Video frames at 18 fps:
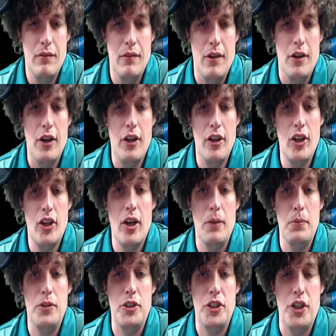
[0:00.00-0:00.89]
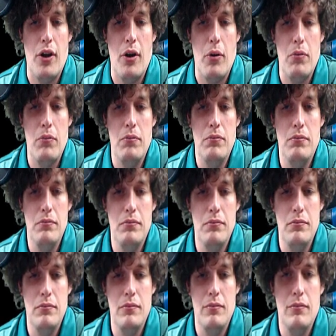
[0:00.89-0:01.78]
Another Cub Chew.
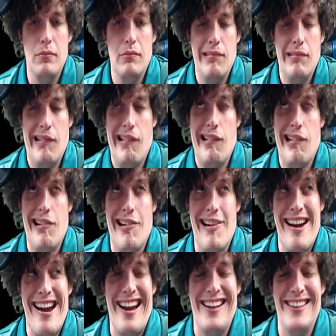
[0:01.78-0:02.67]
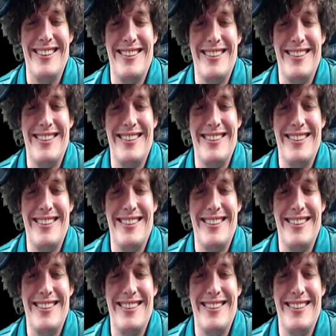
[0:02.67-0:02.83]
Great.